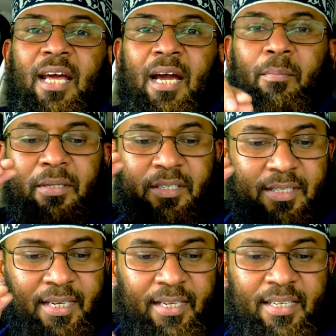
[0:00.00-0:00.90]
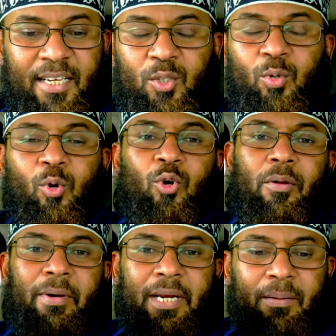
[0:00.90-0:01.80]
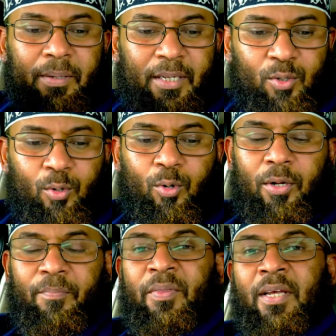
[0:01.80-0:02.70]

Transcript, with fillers: Hamid says that he's not going to marry me, he's not going to...